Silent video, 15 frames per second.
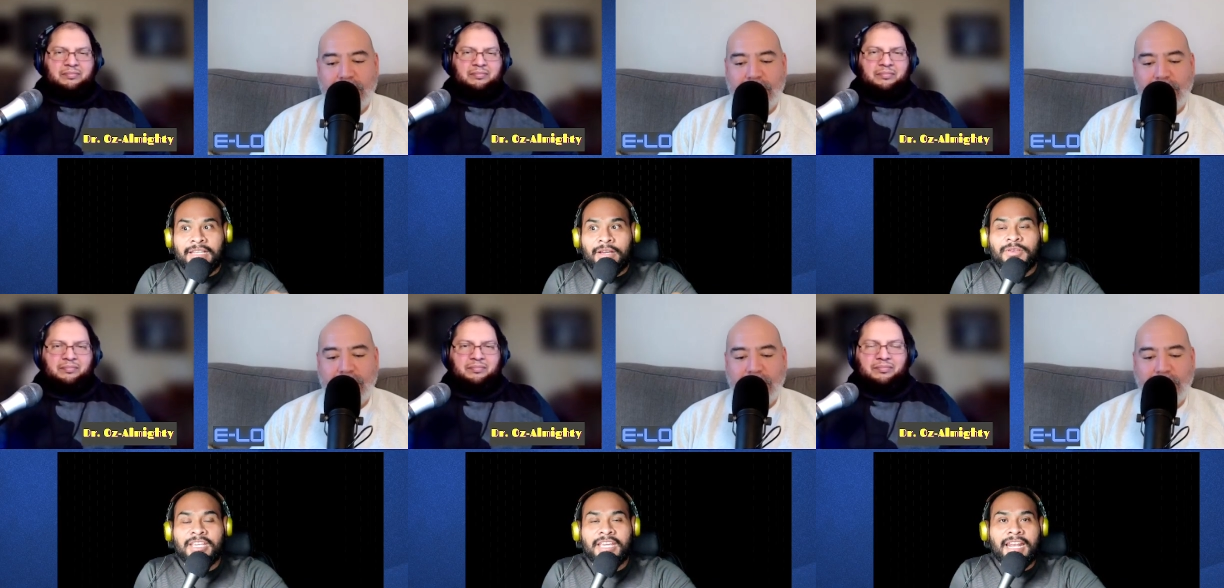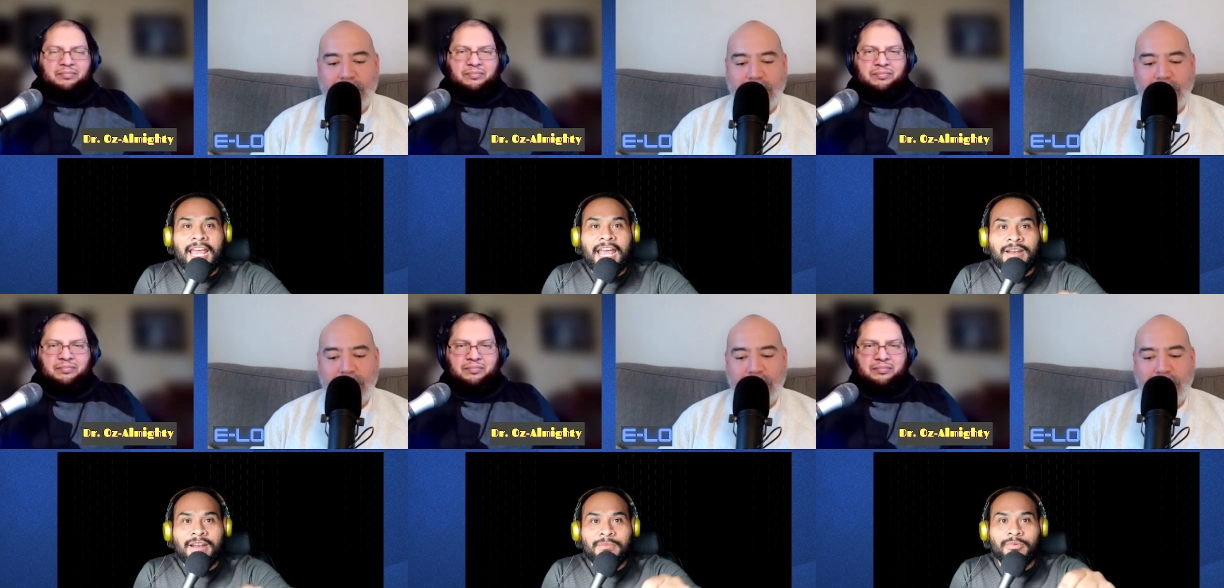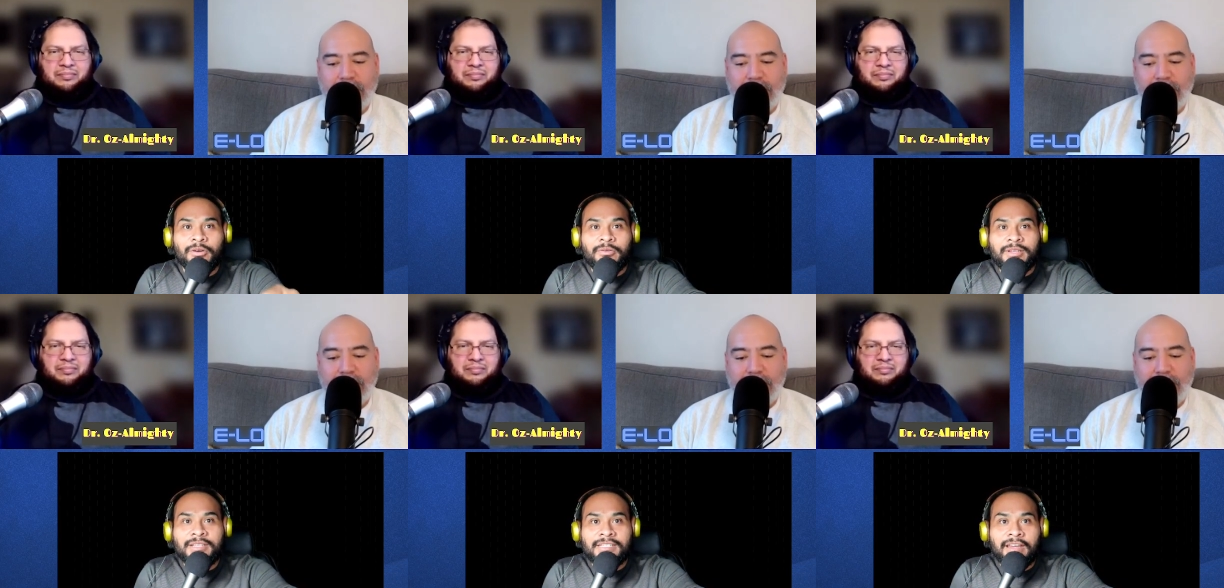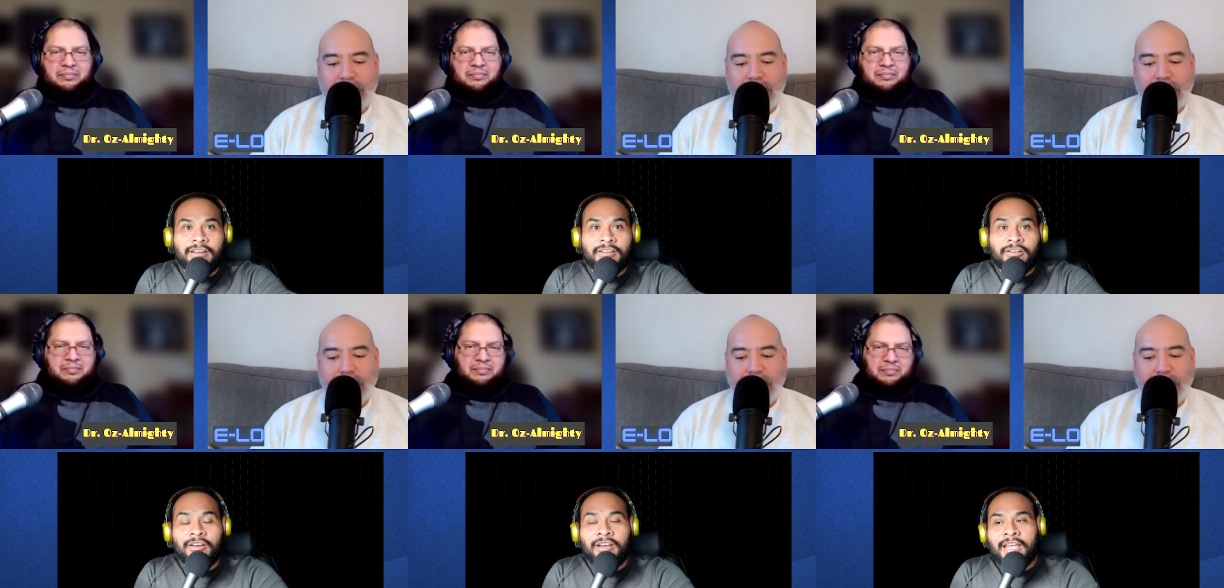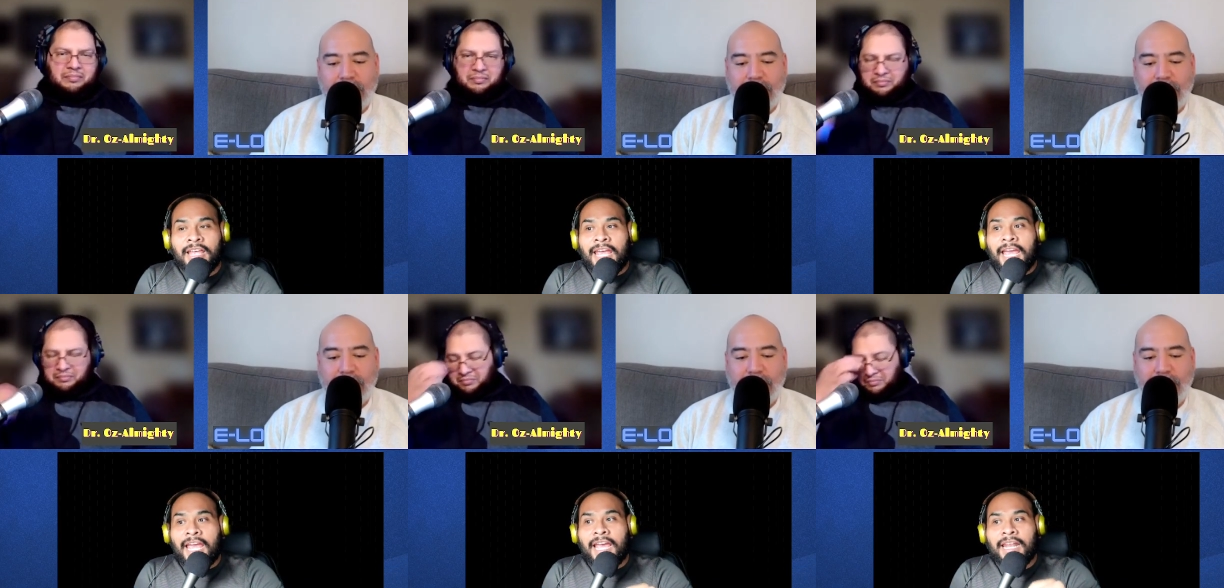Speaker 1: Then when you get Adam Brody's character,
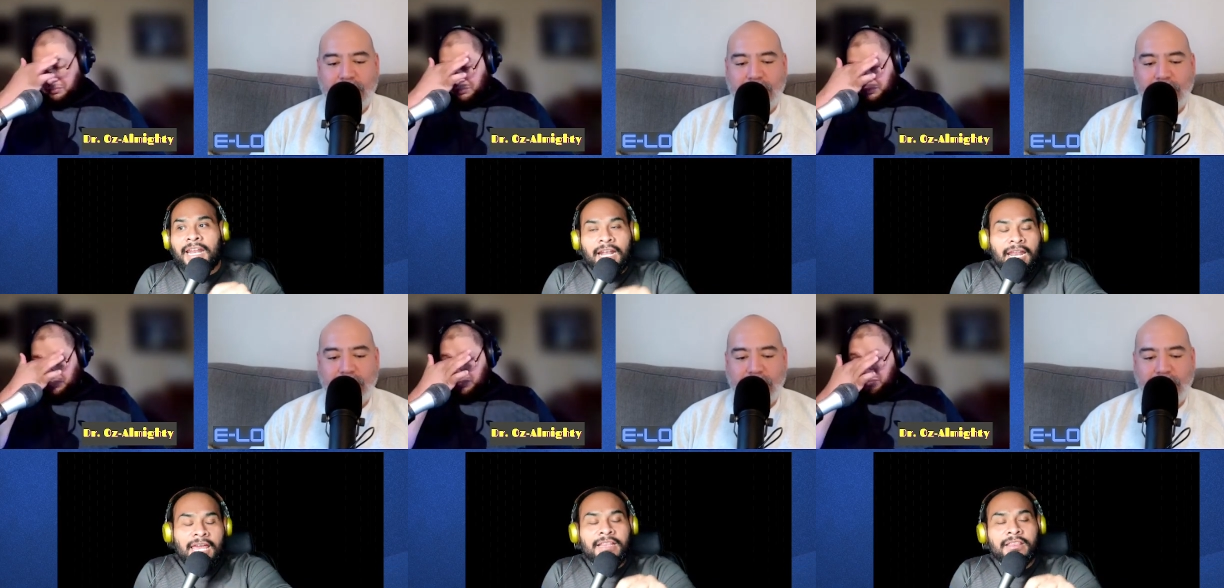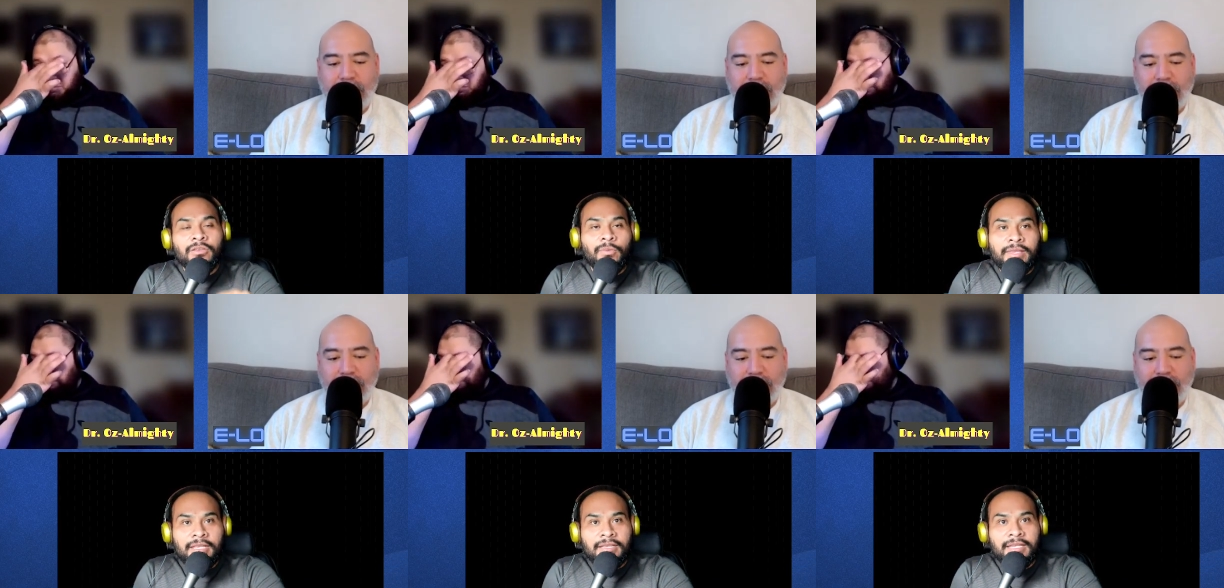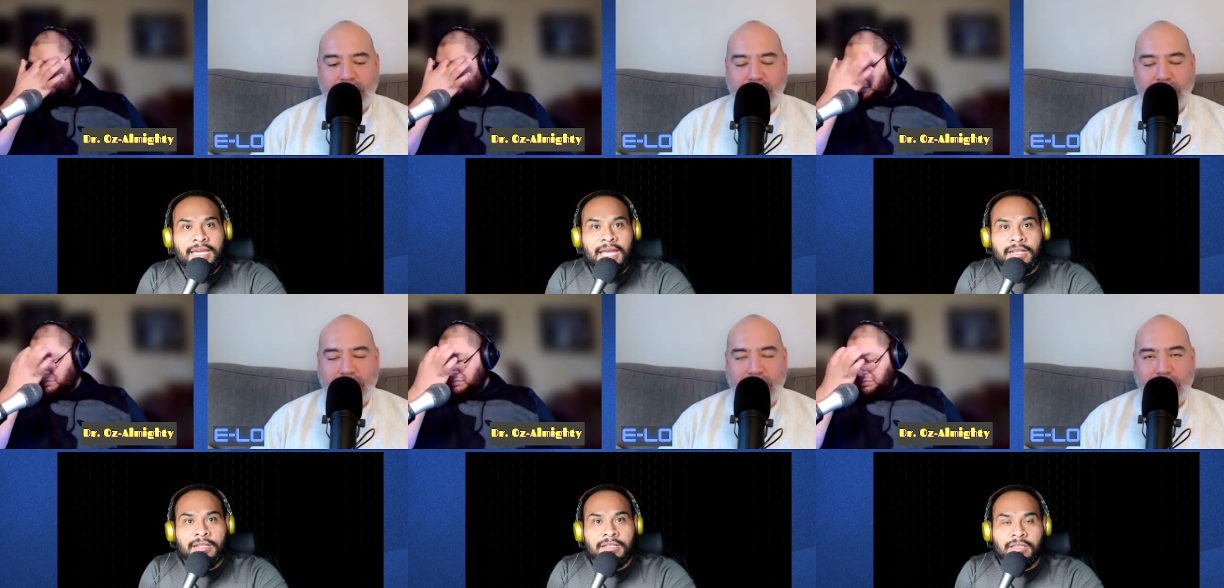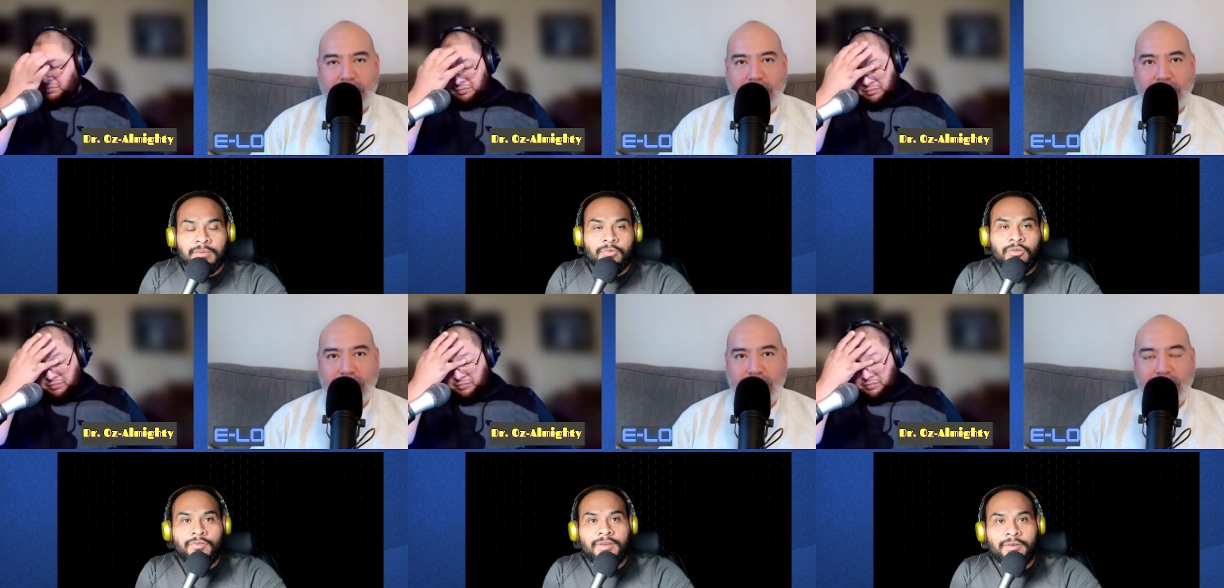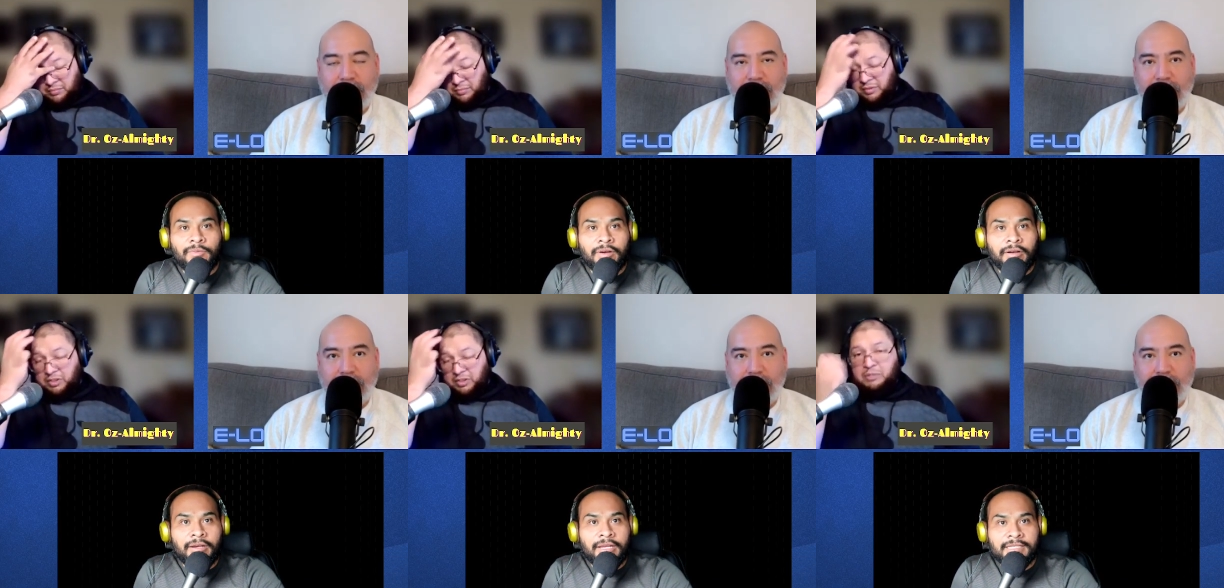and I like the way that they ended the movie where